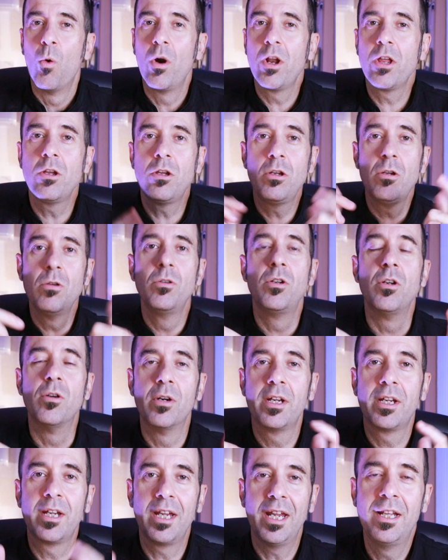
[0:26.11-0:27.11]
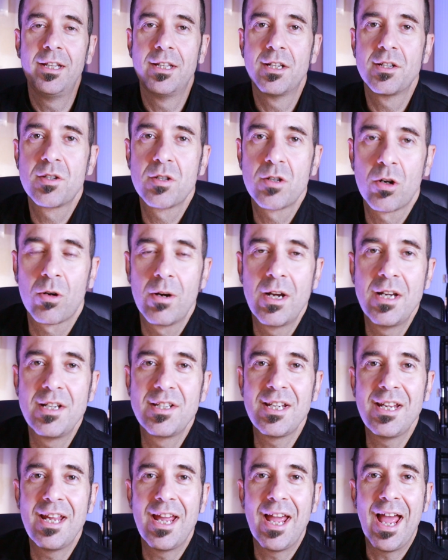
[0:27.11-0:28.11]
What are you doing in this
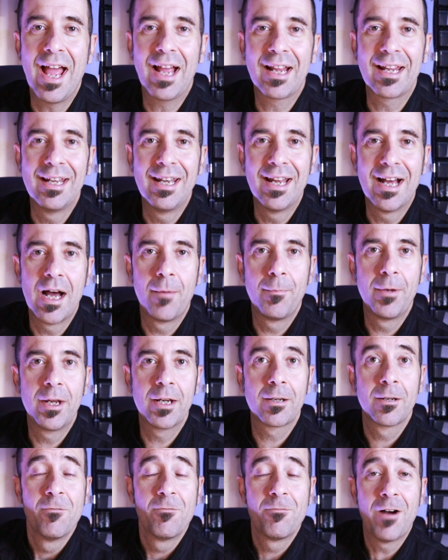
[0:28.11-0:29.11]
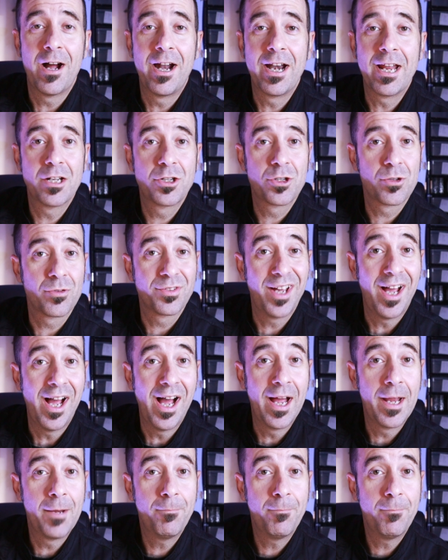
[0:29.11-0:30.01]
crazy economic financial time?